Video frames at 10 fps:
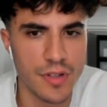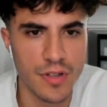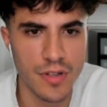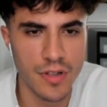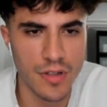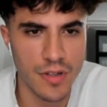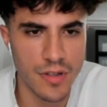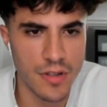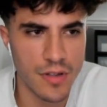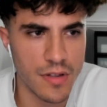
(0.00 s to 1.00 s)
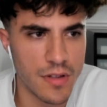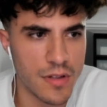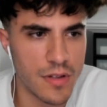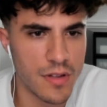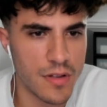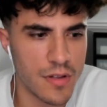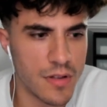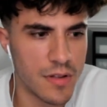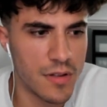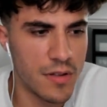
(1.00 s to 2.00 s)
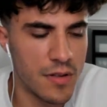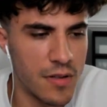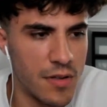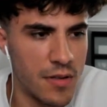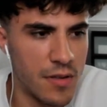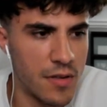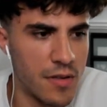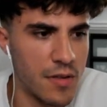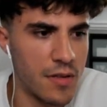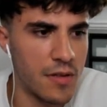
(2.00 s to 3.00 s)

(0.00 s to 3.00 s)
(silence)